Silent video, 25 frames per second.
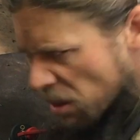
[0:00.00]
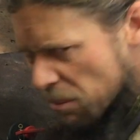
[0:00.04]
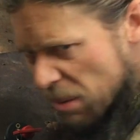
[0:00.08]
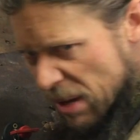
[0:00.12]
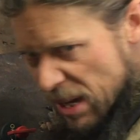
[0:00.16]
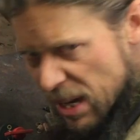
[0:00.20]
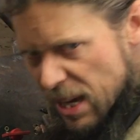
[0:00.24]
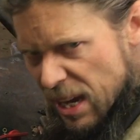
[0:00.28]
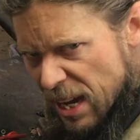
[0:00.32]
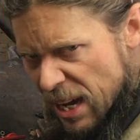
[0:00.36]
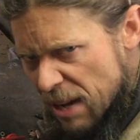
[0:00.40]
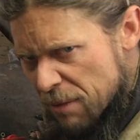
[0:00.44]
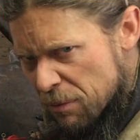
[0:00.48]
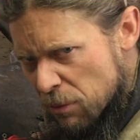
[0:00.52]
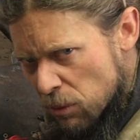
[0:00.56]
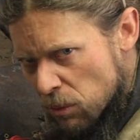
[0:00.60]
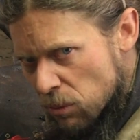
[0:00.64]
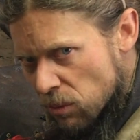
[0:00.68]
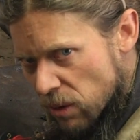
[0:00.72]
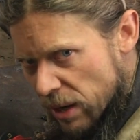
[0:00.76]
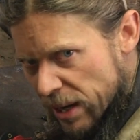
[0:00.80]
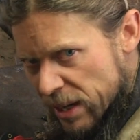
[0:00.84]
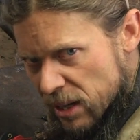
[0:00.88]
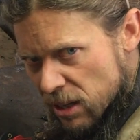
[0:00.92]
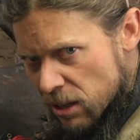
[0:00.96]
Be
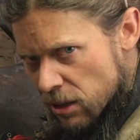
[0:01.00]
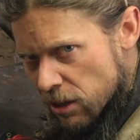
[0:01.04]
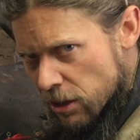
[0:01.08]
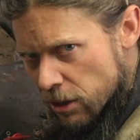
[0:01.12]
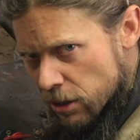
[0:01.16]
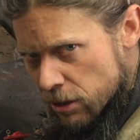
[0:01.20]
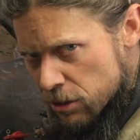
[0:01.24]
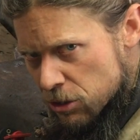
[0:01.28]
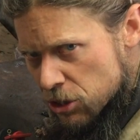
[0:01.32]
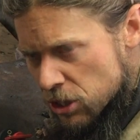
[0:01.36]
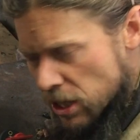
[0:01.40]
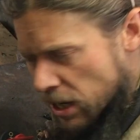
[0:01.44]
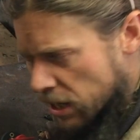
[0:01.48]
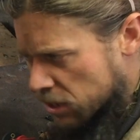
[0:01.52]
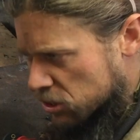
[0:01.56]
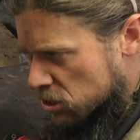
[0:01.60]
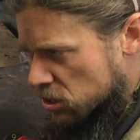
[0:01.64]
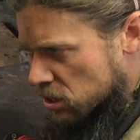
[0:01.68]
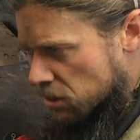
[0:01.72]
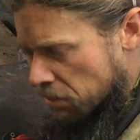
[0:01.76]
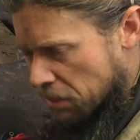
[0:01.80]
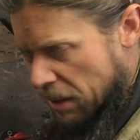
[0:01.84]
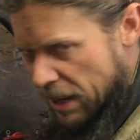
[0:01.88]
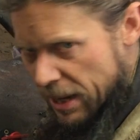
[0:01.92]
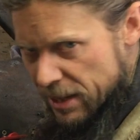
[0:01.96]
careful, like, you know,
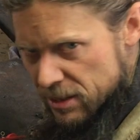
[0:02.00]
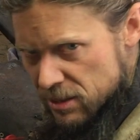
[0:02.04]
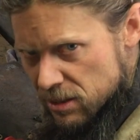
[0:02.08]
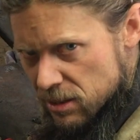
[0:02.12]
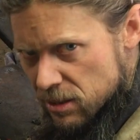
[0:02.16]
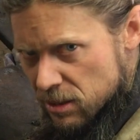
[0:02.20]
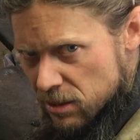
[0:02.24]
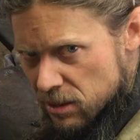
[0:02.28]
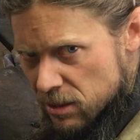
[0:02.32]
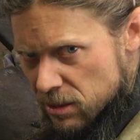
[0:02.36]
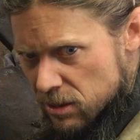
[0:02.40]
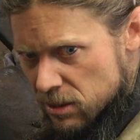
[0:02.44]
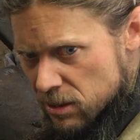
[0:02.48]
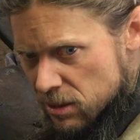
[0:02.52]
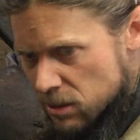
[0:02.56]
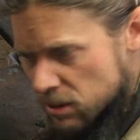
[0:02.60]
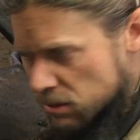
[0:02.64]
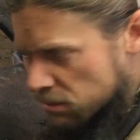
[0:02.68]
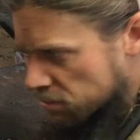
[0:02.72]
charged capacitors